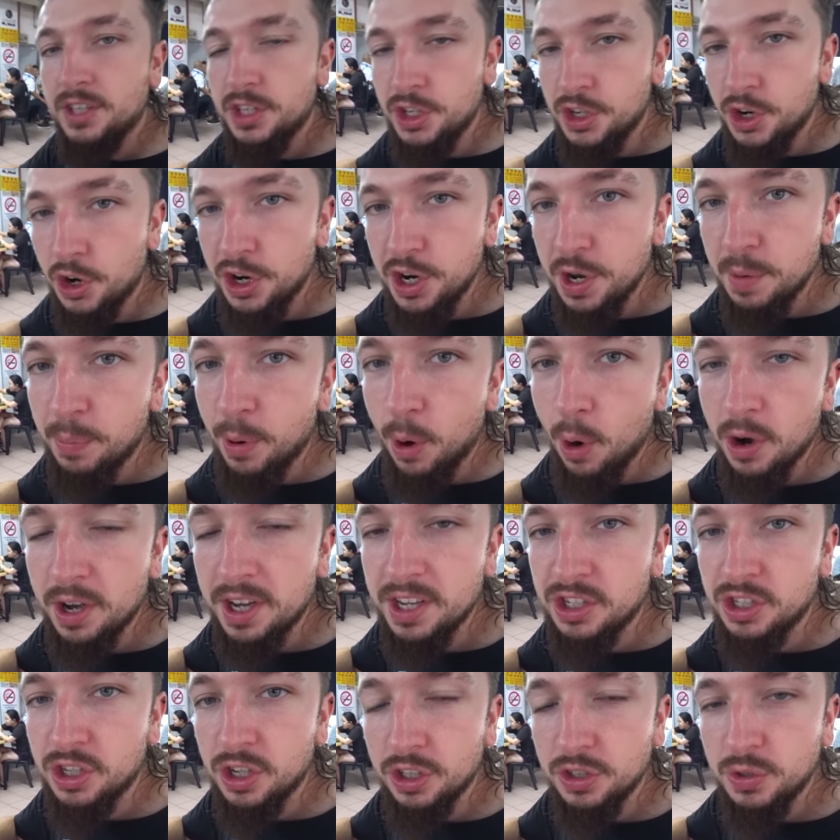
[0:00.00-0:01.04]
You know your pork
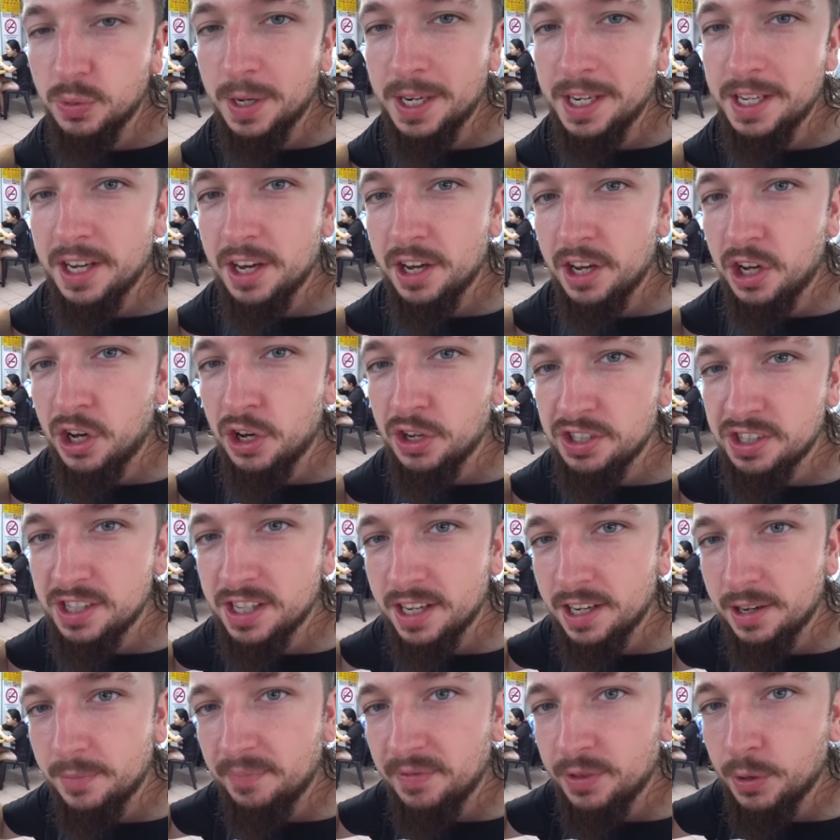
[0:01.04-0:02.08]
is good when you can cut
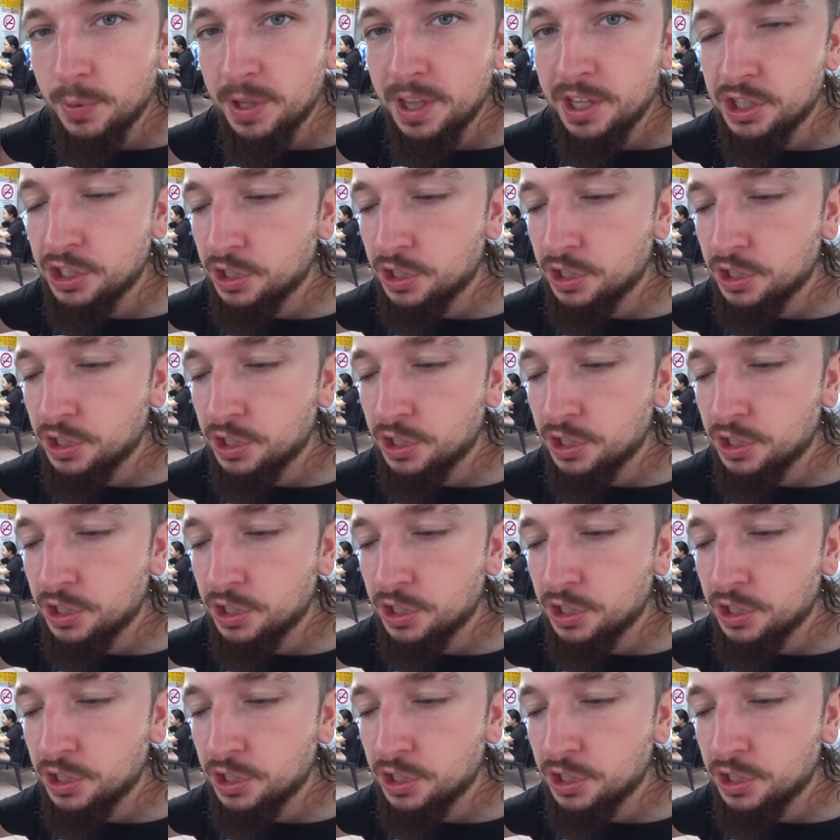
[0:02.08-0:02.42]
it with a